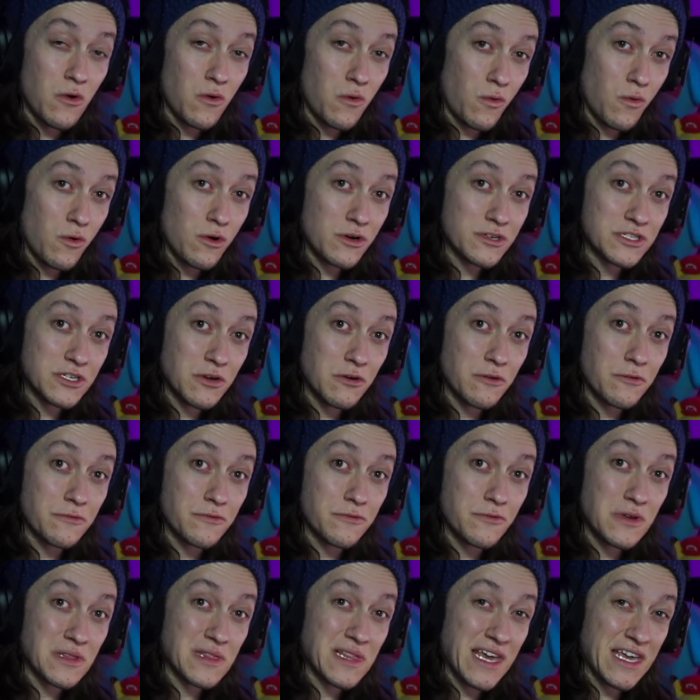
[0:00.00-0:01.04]
or to go
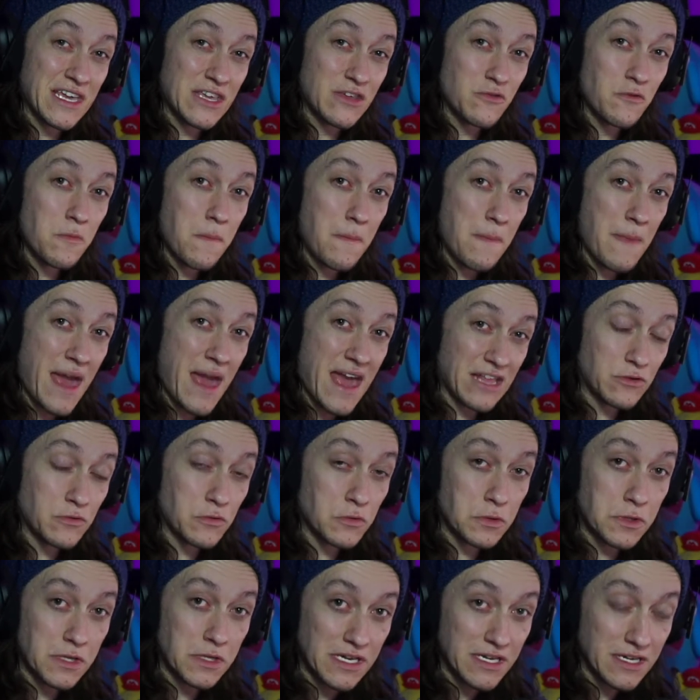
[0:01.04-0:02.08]
through and let you
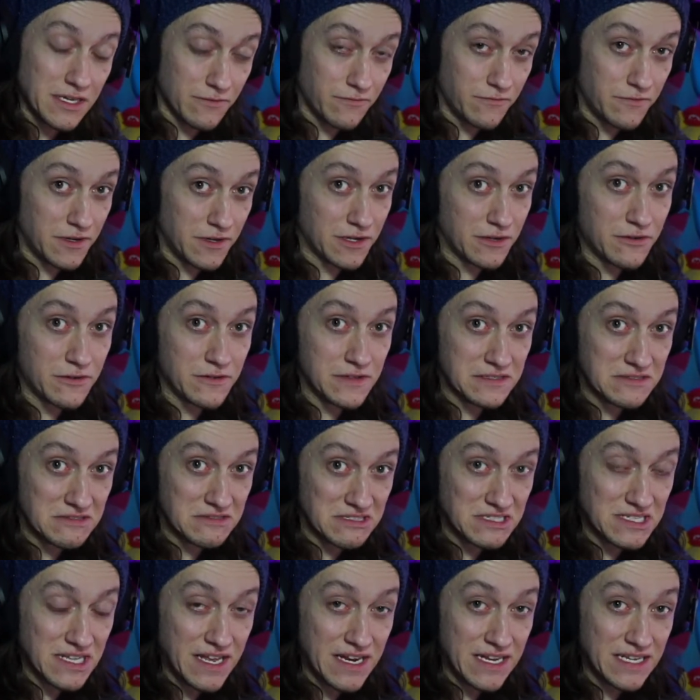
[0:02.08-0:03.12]
manually configure these
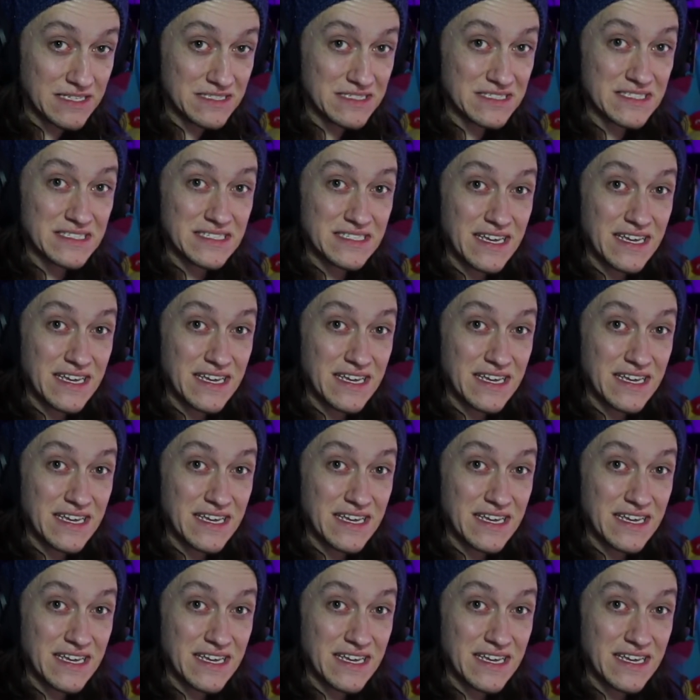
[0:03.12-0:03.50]
settings.